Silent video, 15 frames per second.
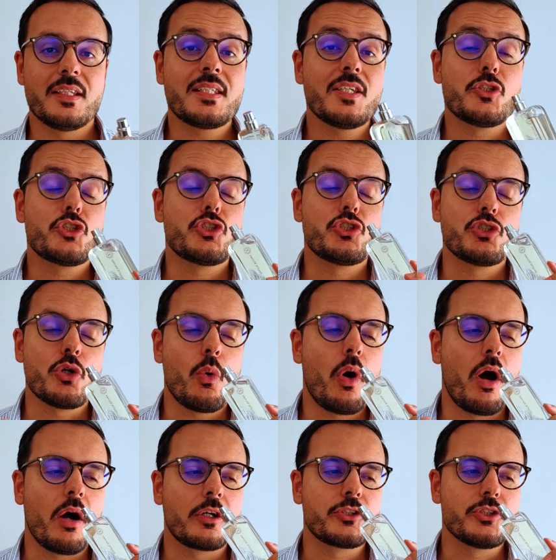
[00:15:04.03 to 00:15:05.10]
This is so
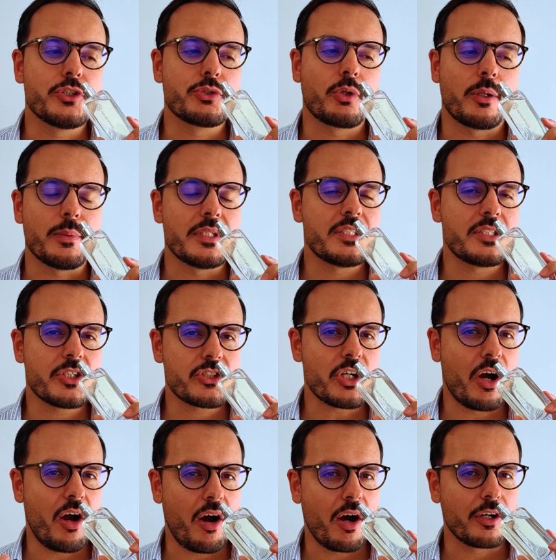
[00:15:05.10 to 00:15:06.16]
hard to describe. It's such
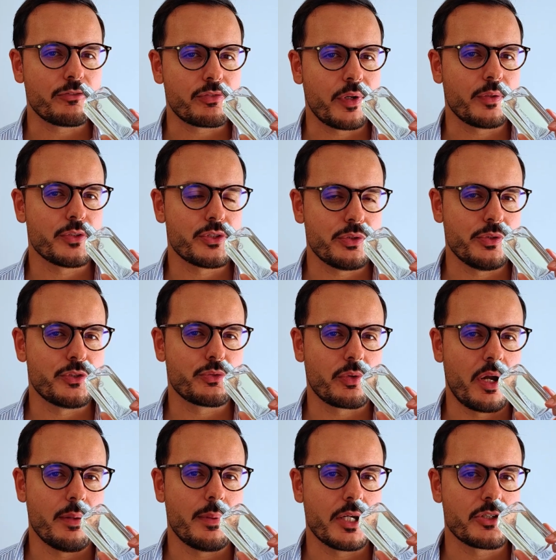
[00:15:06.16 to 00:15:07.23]
a hard fragrance to
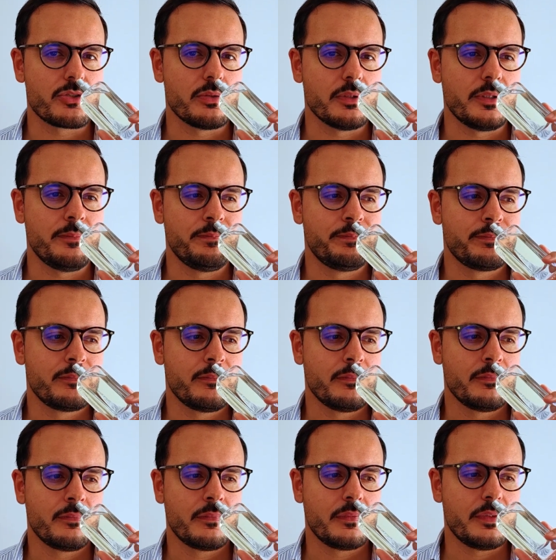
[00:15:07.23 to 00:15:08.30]
describe, actually.
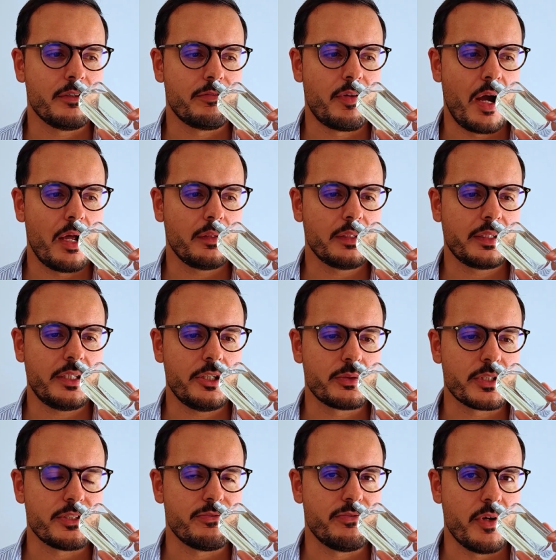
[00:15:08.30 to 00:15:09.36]
The violet
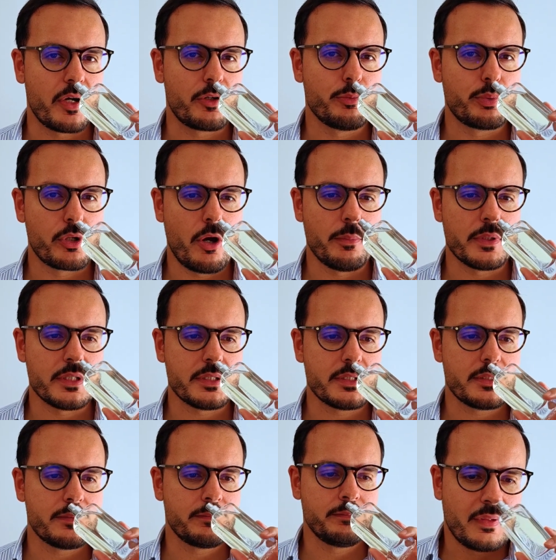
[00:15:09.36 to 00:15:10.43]
here is very
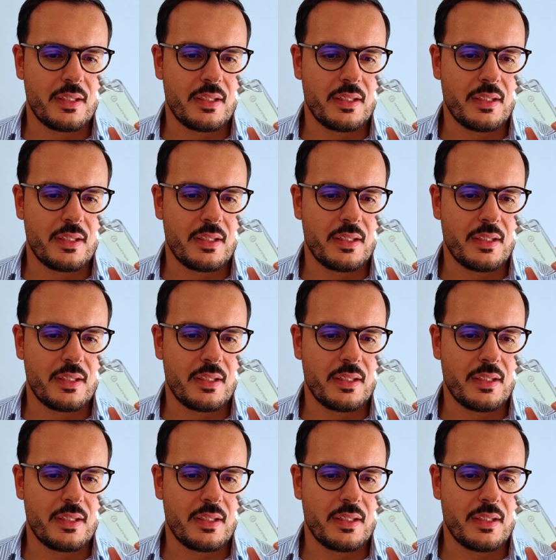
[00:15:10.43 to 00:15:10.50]
prominent.